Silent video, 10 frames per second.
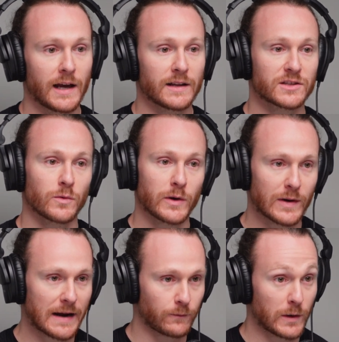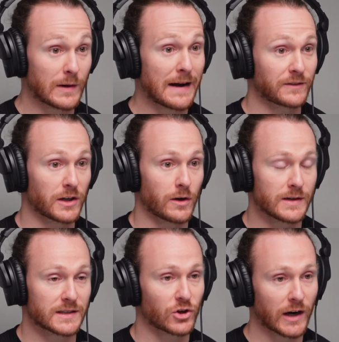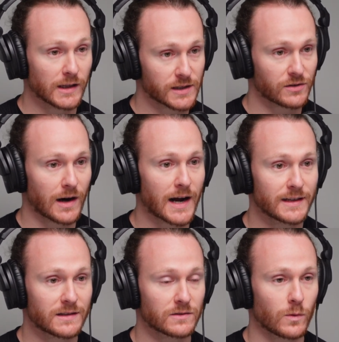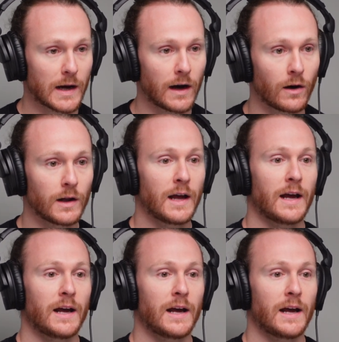And so we would have to know his triglycerides as well,